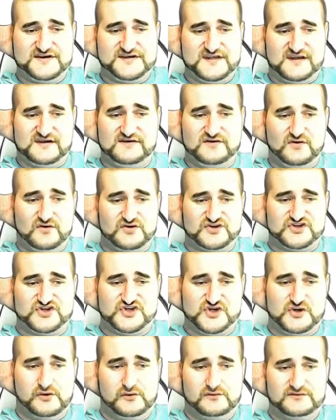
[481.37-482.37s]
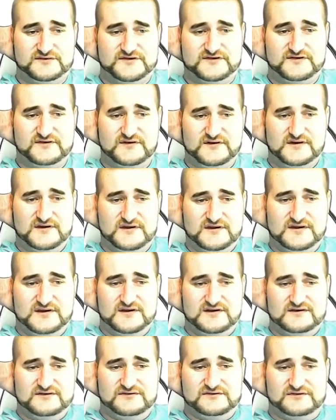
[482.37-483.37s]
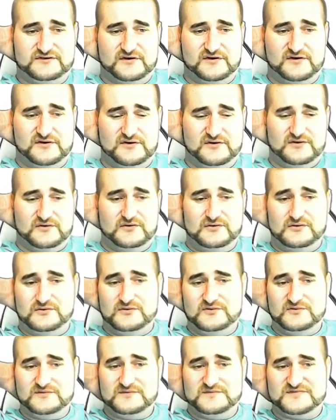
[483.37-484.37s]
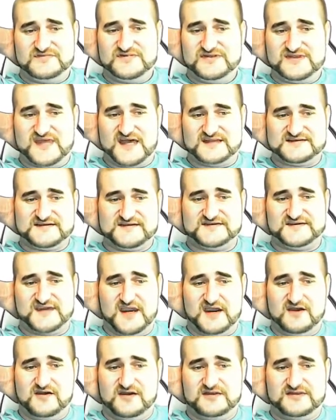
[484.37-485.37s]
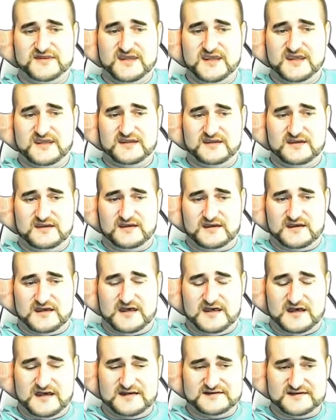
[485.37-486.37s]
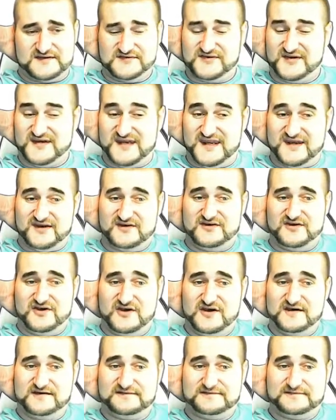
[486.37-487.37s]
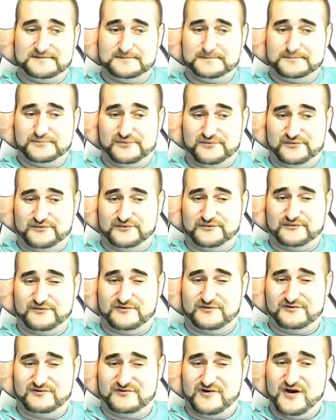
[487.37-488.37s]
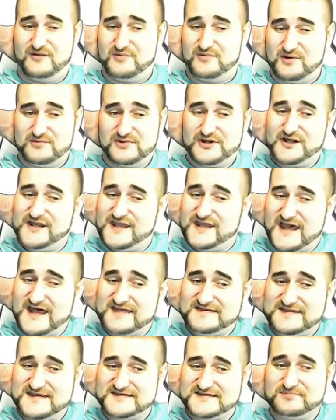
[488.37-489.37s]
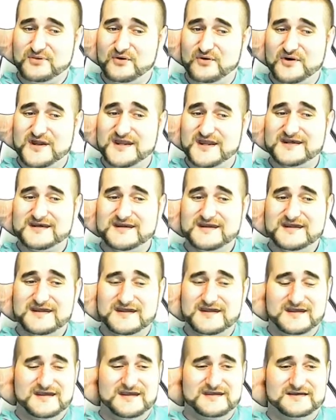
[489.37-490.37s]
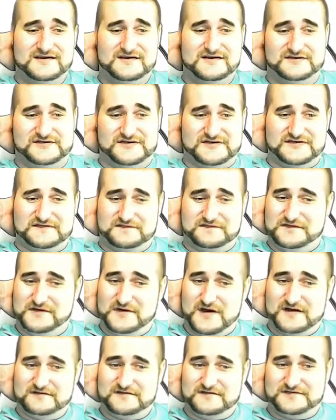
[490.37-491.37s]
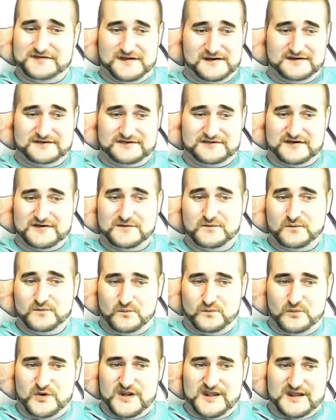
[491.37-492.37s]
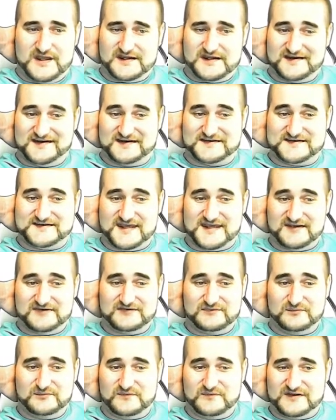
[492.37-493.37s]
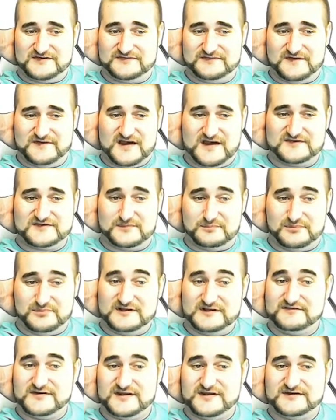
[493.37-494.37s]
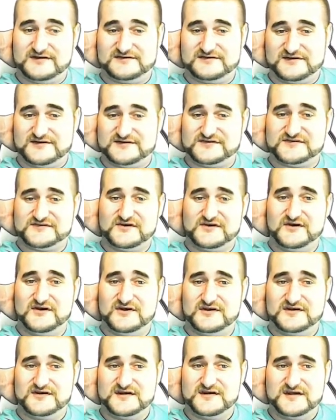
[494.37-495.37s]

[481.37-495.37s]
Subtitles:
ignore shields. So that's a scary thing. Does it need a nerf? Probably at this point, because there's a few other things that we are going to test as far as Oblivion's concerned